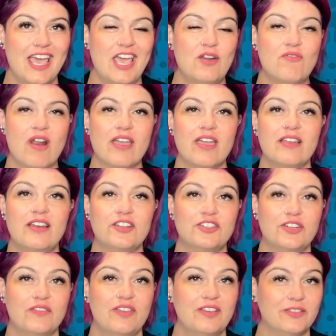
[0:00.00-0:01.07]
in
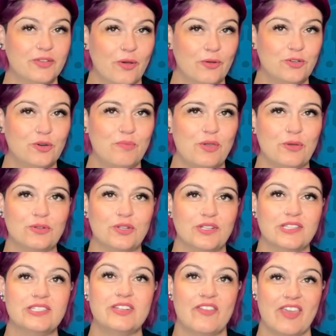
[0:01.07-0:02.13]
recognition of his
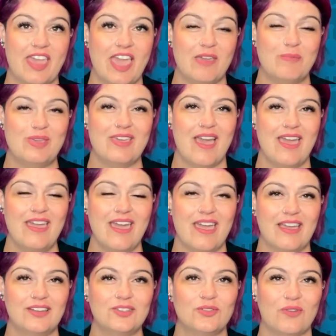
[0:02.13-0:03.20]
contributions to the KBA
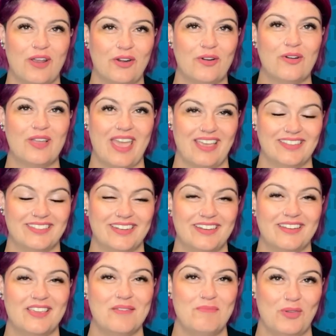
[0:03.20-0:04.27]
and Greater
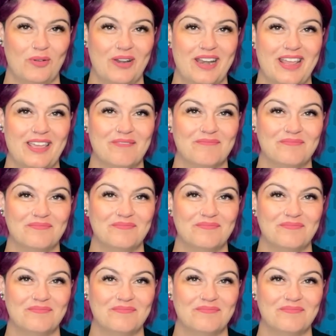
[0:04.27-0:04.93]
Kingston community.